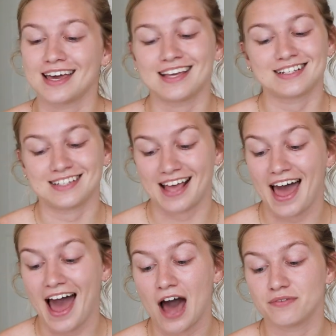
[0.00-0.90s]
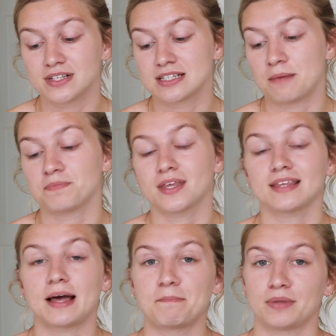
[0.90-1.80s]
is to have
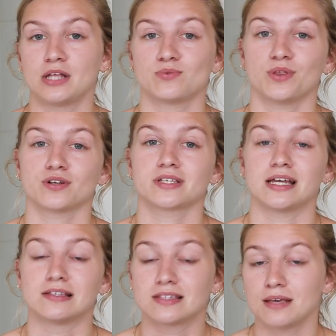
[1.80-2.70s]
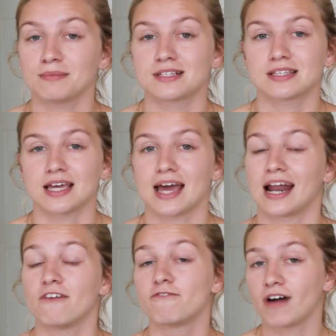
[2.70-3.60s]
something that blends with your skin seamlessly,
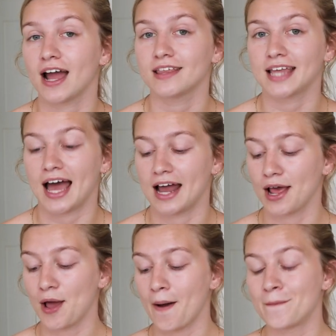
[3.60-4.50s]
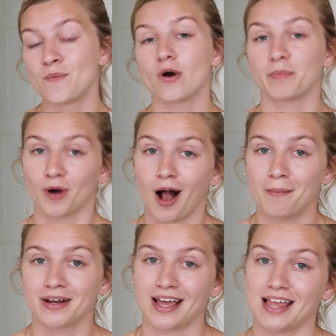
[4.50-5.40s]
and I find that more
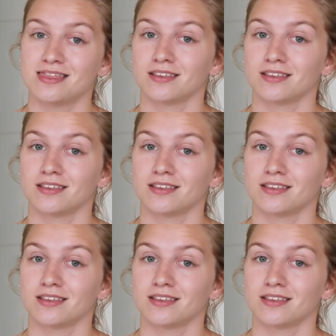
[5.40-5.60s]
prominent in